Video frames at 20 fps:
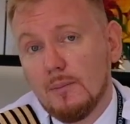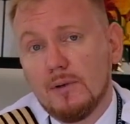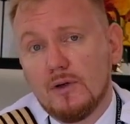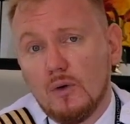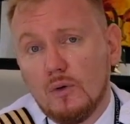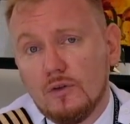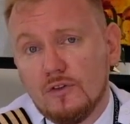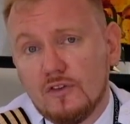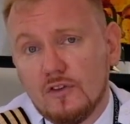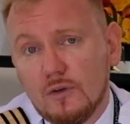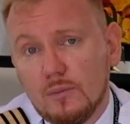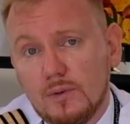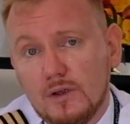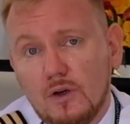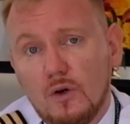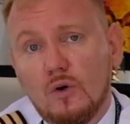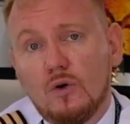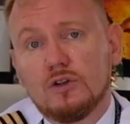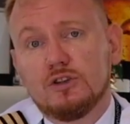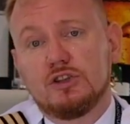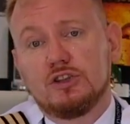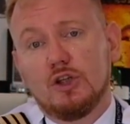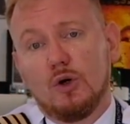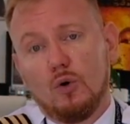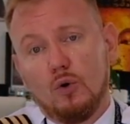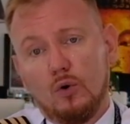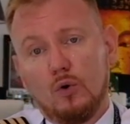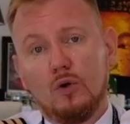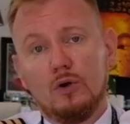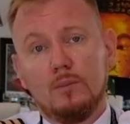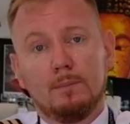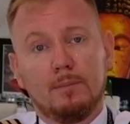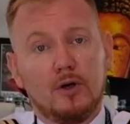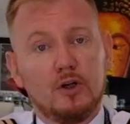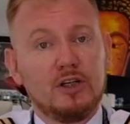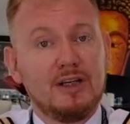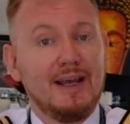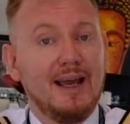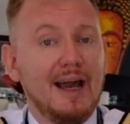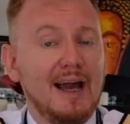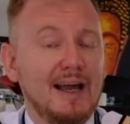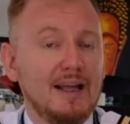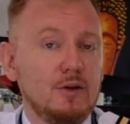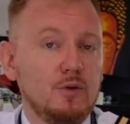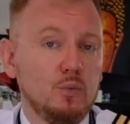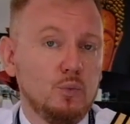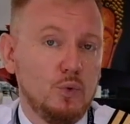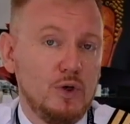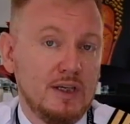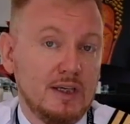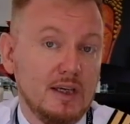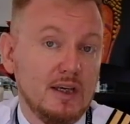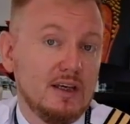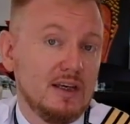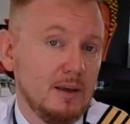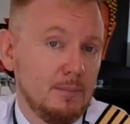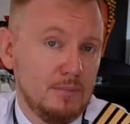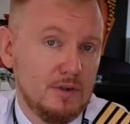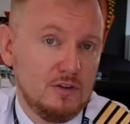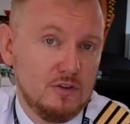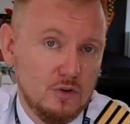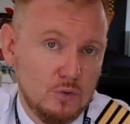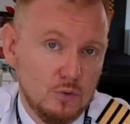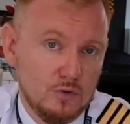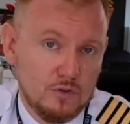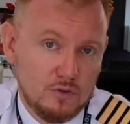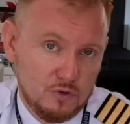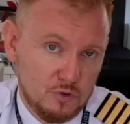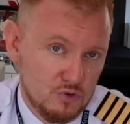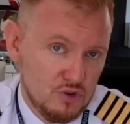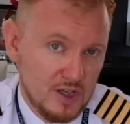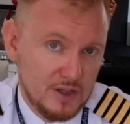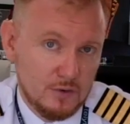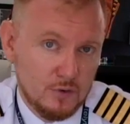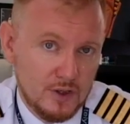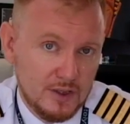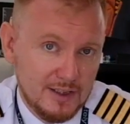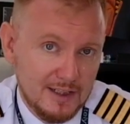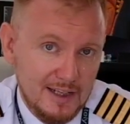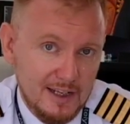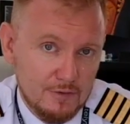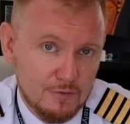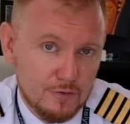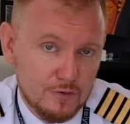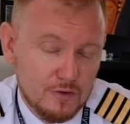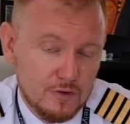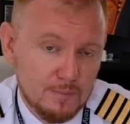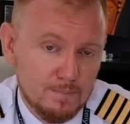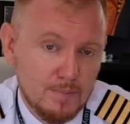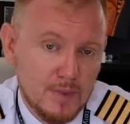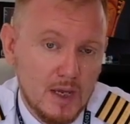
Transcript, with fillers: but also because the whole body and wing can be used to generate lift.